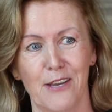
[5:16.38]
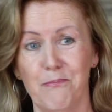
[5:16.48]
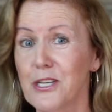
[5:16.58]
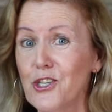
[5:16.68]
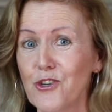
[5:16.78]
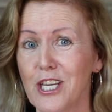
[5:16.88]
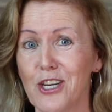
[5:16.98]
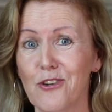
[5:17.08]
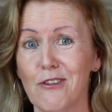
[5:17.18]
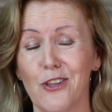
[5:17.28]
picture
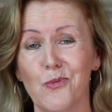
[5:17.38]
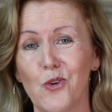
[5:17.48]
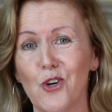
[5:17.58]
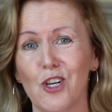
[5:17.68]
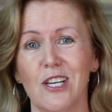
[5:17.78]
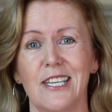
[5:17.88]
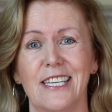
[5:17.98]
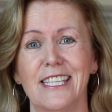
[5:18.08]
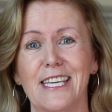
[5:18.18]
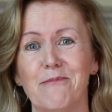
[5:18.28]
here on the wall
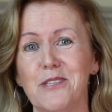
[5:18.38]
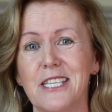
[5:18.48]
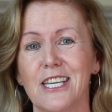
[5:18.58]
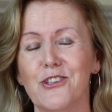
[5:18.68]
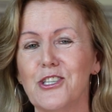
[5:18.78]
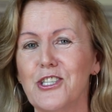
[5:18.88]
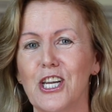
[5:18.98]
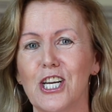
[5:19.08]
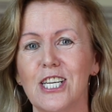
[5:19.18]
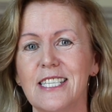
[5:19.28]
in the embassy on the
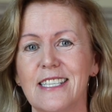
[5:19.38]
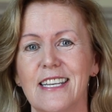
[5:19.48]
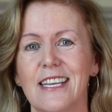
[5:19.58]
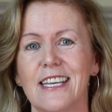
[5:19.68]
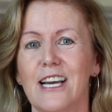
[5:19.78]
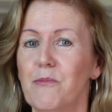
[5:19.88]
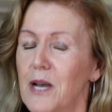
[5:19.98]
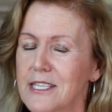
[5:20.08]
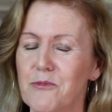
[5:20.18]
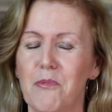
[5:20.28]
stairs. I
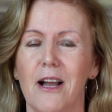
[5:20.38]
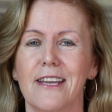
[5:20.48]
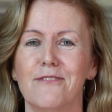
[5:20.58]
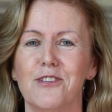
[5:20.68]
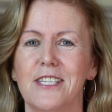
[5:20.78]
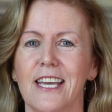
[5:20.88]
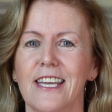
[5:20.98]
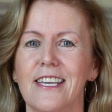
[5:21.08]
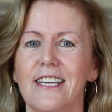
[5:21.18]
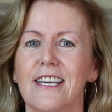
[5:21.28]
pass it by every
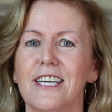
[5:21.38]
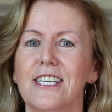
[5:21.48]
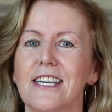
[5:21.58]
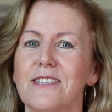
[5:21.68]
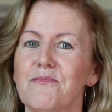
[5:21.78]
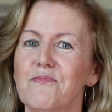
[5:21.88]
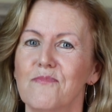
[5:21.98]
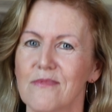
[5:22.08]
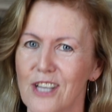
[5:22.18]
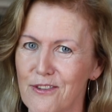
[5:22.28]
day, and I
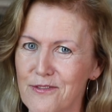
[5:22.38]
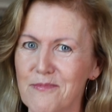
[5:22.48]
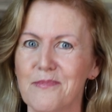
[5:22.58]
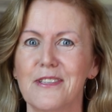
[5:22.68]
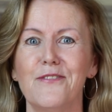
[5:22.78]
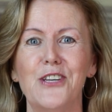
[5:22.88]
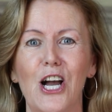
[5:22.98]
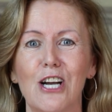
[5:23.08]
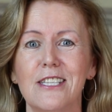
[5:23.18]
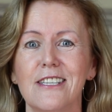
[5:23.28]
often give a
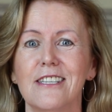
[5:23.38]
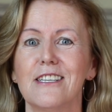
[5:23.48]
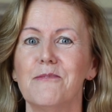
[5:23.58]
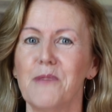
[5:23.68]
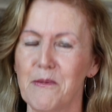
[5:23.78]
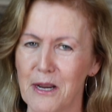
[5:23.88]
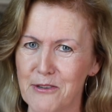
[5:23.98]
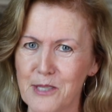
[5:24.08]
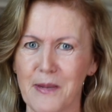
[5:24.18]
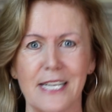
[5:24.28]
nod, pay my
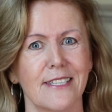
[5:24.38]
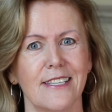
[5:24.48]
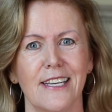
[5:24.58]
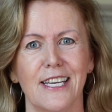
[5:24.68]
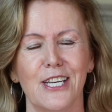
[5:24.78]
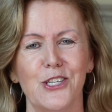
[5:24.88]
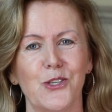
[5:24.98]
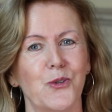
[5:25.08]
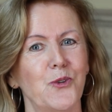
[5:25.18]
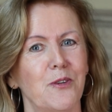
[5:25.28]
respects
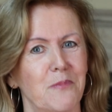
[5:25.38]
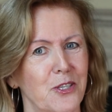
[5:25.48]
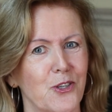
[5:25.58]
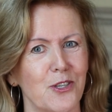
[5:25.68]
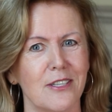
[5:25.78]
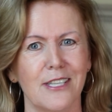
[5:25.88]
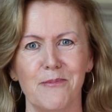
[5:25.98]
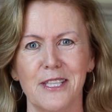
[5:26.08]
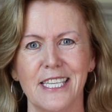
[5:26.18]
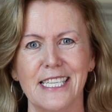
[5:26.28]
to Mr.
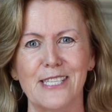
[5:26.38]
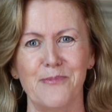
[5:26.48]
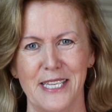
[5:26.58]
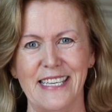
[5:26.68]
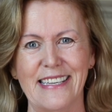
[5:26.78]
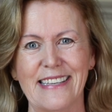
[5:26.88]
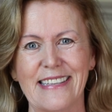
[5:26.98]
Timothy Smiddy.